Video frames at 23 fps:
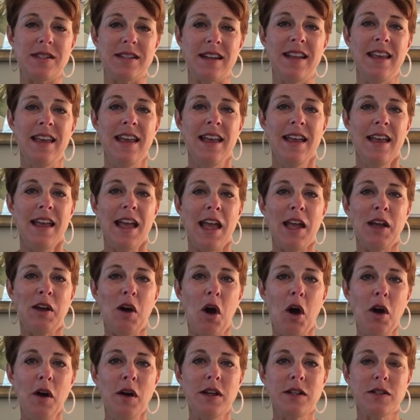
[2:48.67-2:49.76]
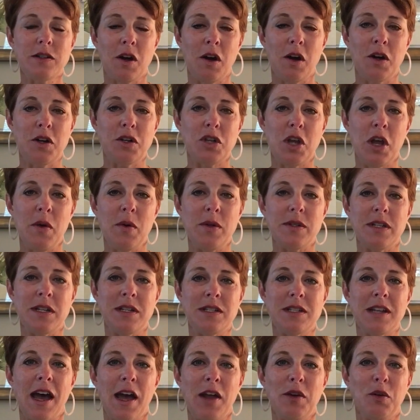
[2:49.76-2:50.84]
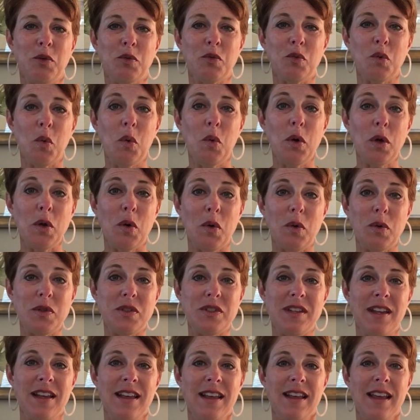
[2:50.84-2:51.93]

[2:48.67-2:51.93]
And in Karis, our show is entitled Royals,